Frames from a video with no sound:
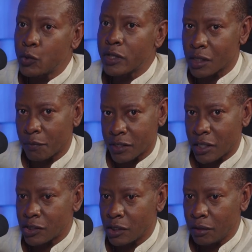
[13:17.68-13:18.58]
2
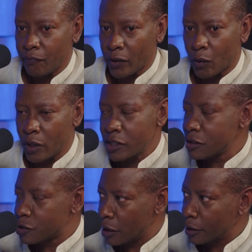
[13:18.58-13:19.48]
examples actually. One
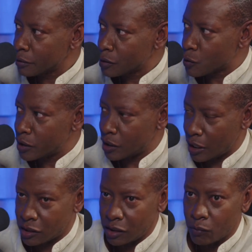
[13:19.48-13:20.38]
is in Chile,
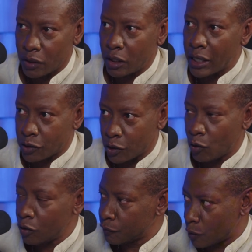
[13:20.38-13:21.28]
2019, when they actually
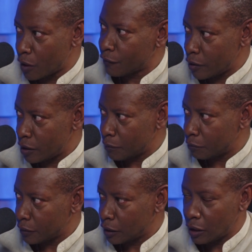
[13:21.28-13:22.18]
called for a
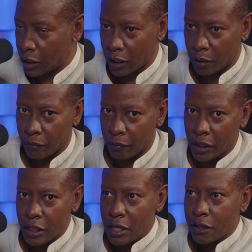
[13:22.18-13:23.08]
referendum.
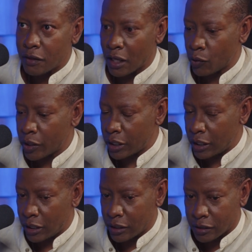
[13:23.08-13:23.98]
The other one
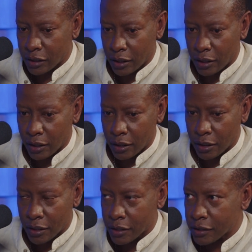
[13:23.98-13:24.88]
is
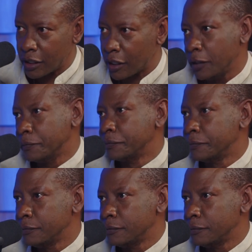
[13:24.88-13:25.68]
Senegal,